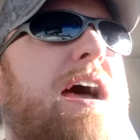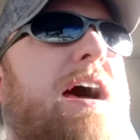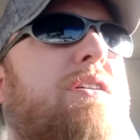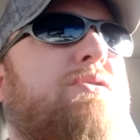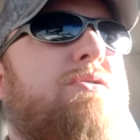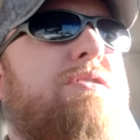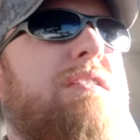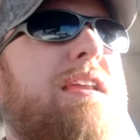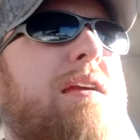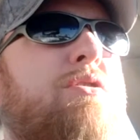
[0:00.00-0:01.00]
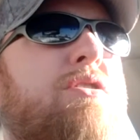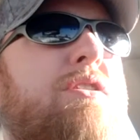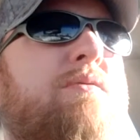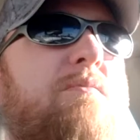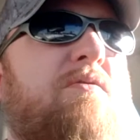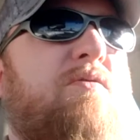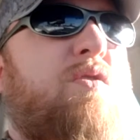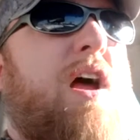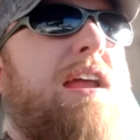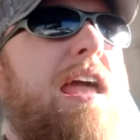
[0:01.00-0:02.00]
house or the neighborhood from
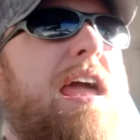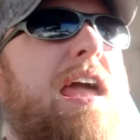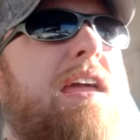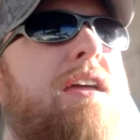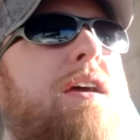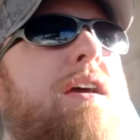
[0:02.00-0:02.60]
Friday